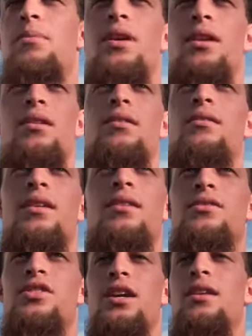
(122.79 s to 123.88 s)
Emory
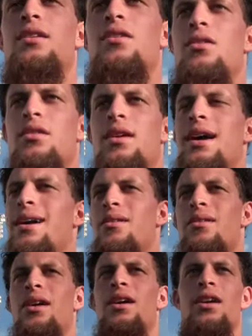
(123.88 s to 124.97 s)
and Jalen and all the Kyle,